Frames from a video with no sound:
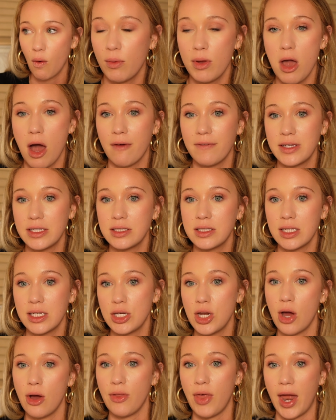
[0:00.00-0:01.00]
We obviously
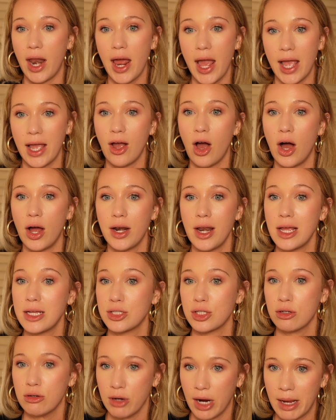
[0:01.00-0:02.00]
know that Aegon is
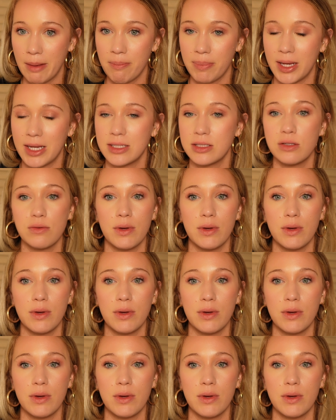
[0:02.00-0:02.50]
a rapist.